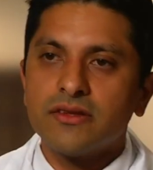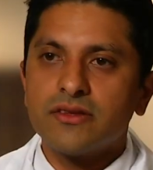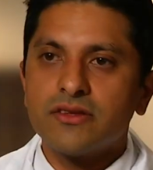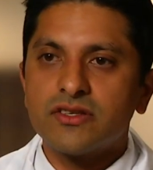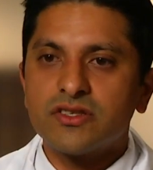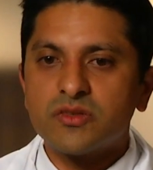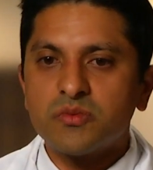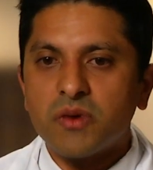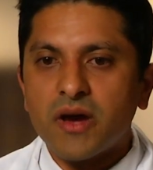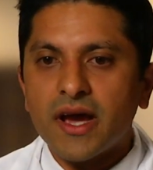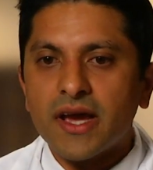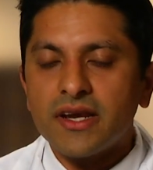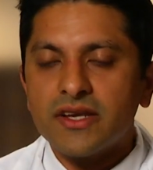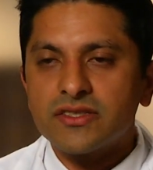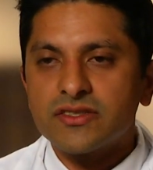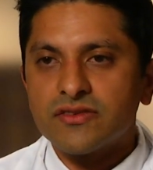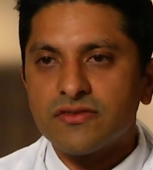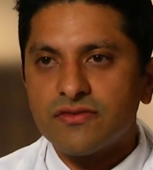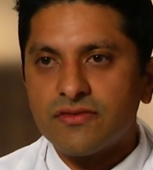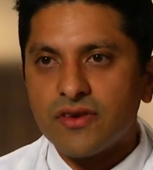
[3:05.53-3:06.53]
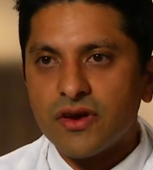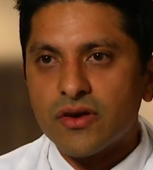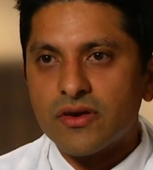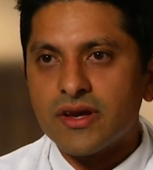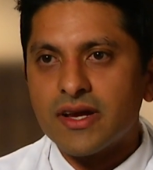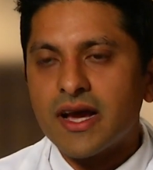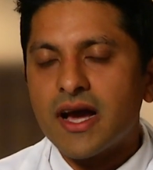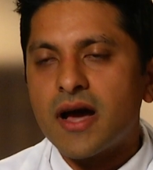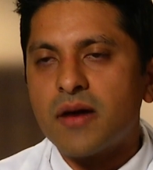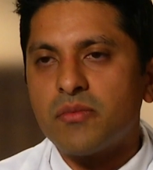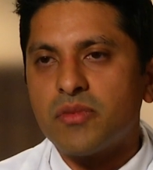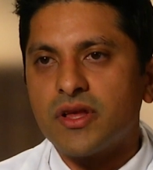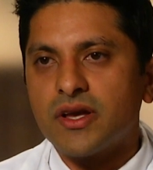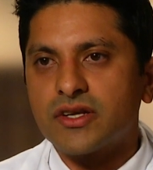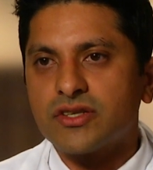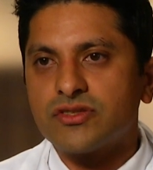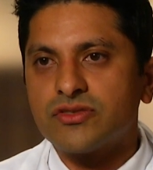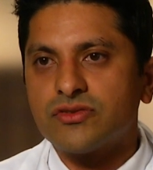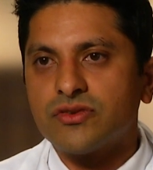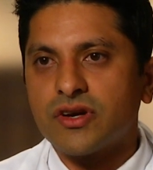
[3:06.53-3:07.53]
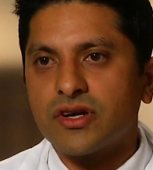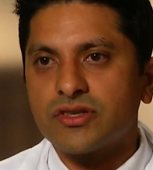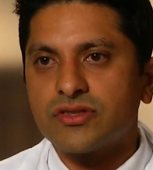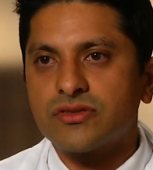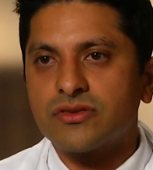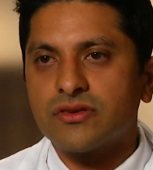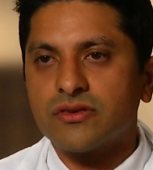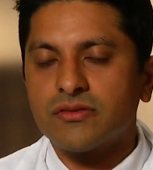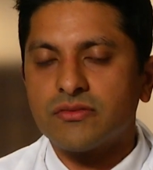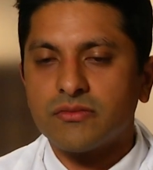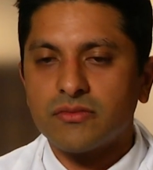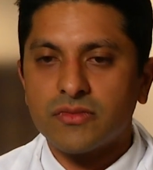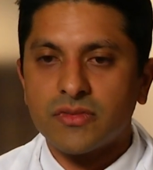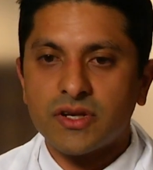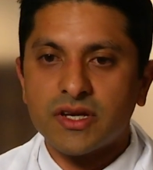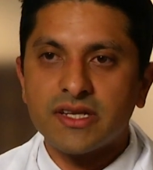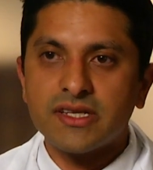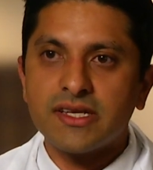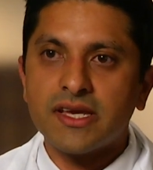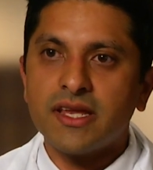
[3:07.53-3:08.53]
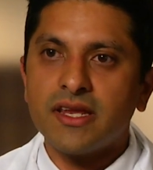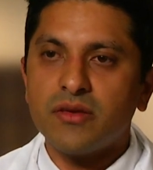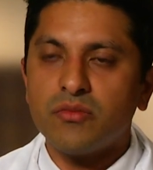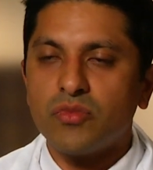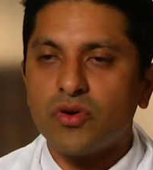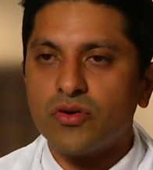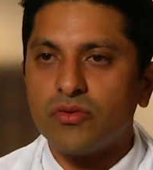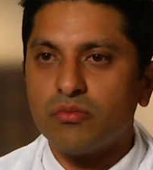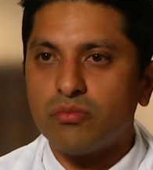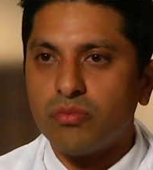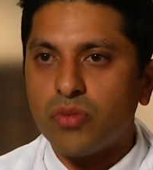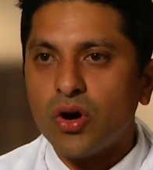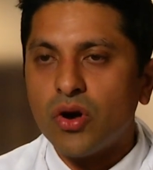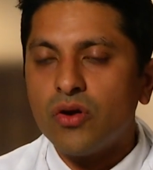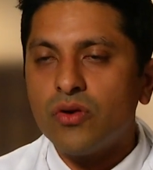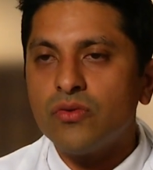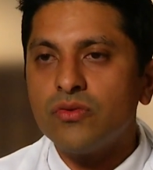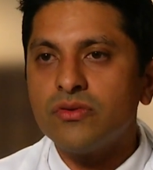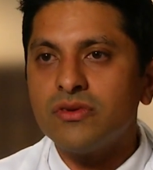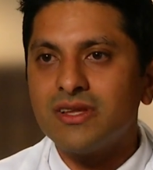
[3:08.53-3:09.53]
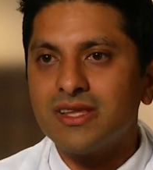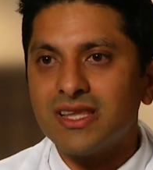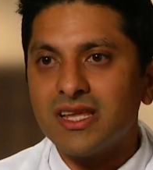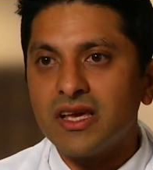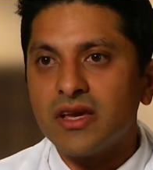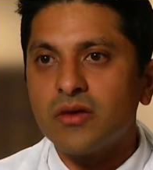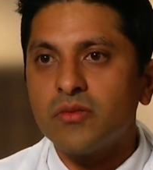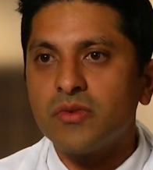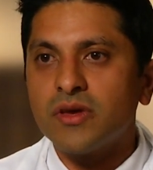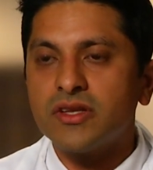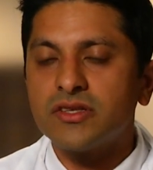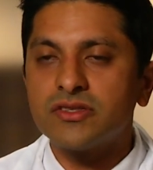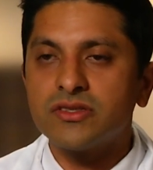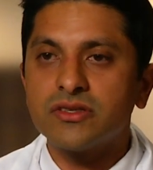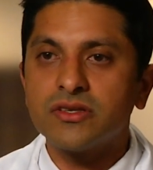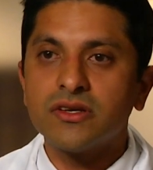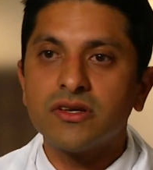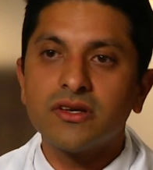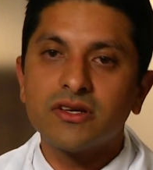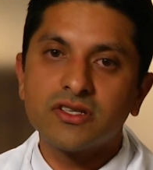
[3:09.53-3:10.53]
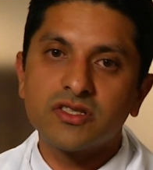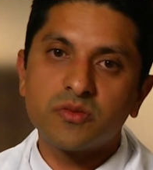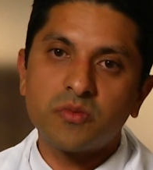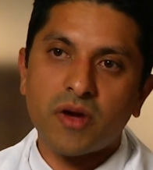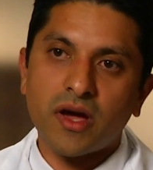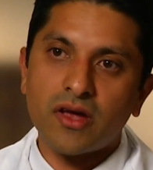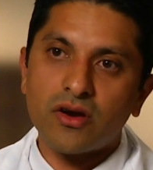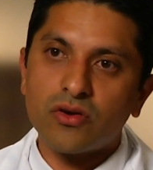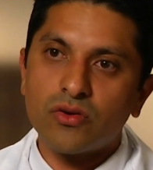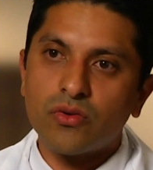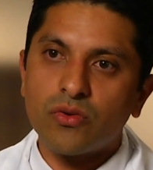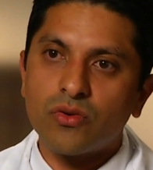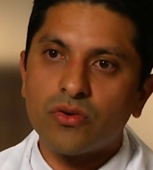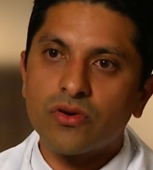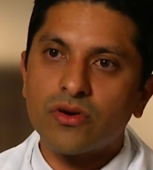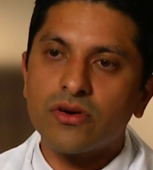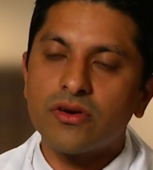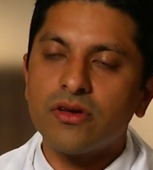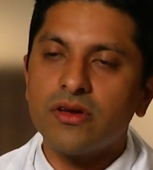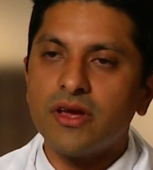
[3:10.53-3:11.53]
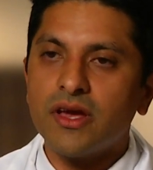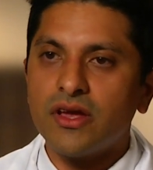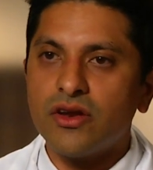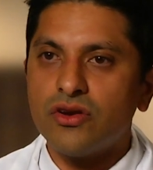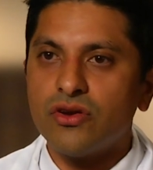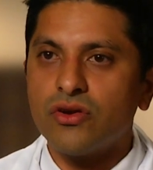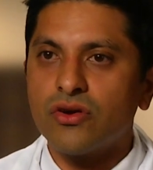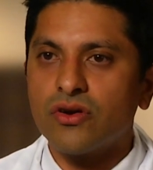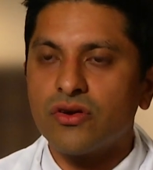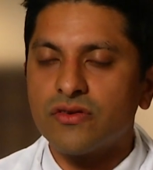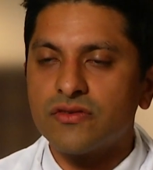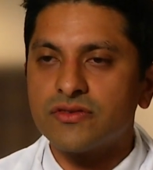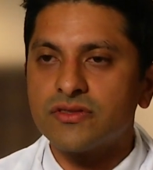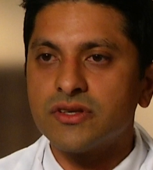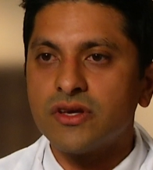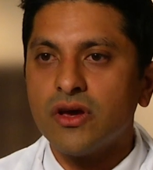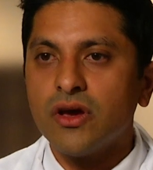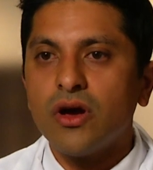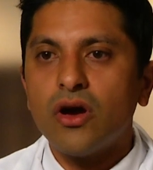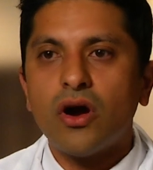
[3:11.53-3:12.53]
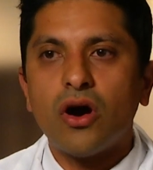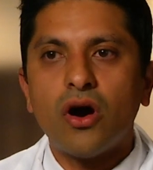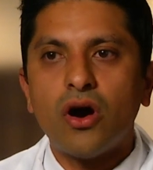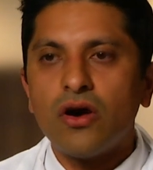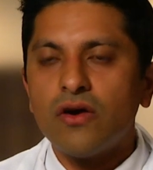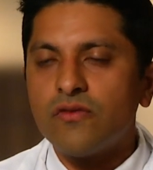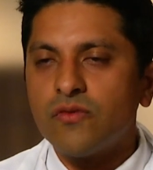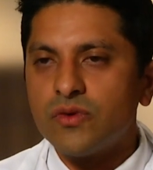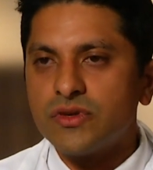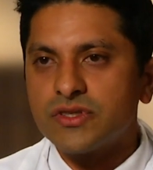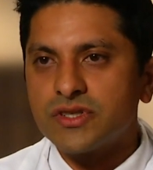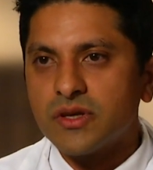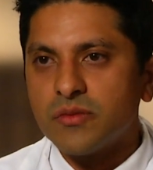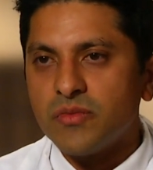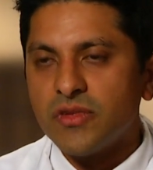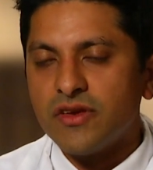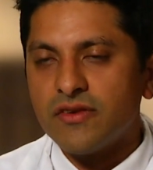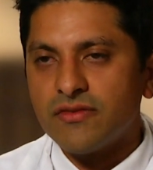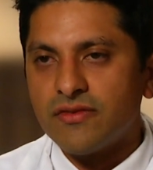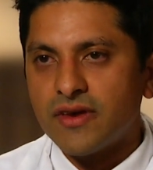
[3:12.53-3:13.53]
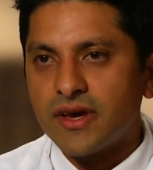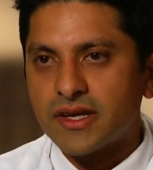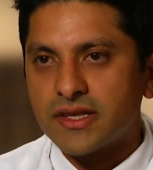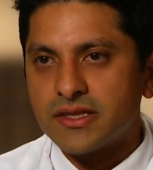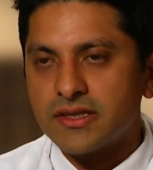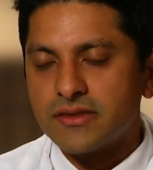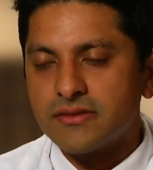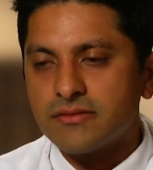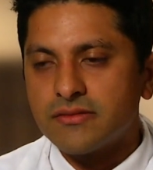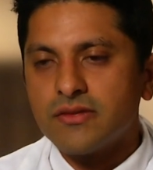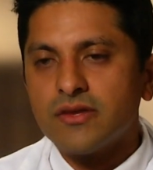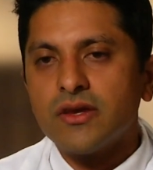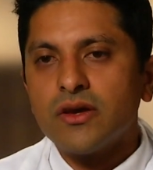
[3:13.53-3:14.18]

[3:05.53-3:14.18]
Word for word: The spine is a very complex structure containing both bone, ligaments, spinal cord, and nerves, all of which can be affected.